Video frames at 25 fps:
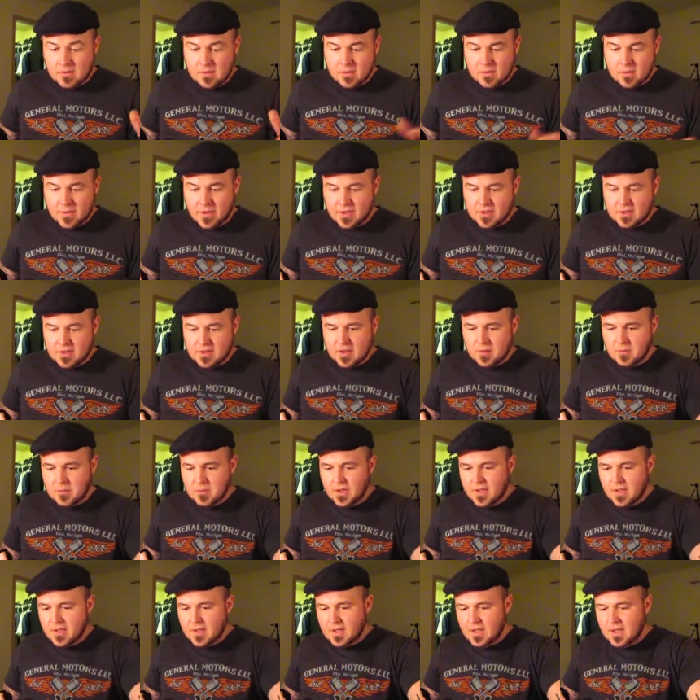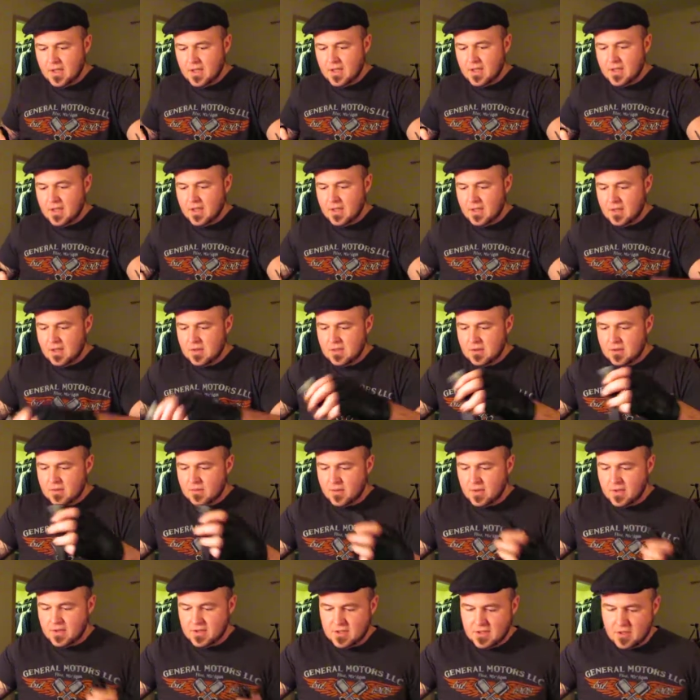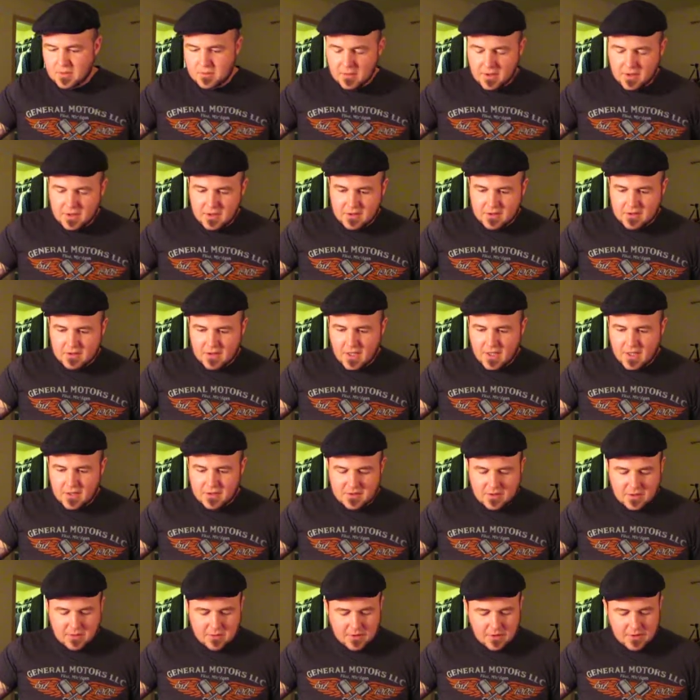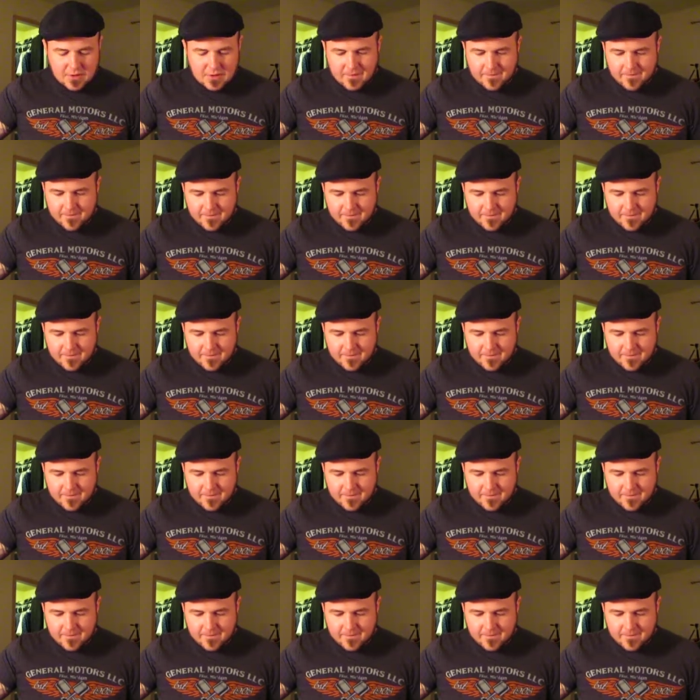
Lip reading: reassembling the slide assembly.